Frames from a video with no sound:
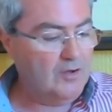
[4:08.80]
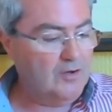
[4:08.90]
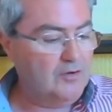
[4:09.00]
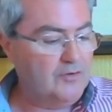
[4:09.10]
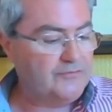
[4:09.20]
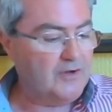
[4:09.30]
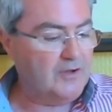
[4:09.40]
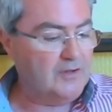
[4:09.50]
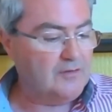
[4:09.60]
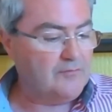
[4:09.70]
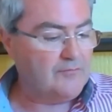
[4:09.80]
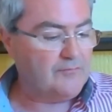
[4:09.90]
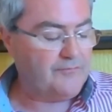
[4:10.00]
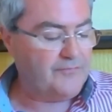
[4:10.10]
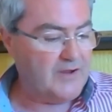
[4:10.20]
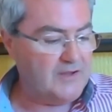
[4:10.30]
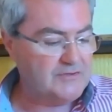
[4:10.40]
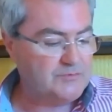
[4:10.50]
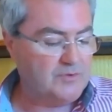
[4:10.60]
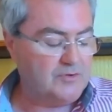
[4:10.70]
Husserl
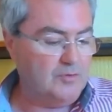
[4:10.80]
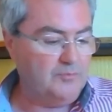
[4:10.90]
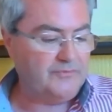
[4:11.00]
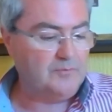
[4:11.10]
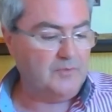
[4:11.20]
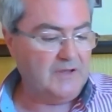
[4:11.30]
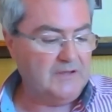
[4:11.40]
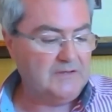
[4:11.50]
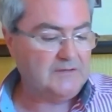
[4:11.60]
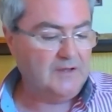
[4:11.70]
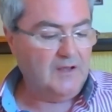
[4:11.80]
phrased what comes to mind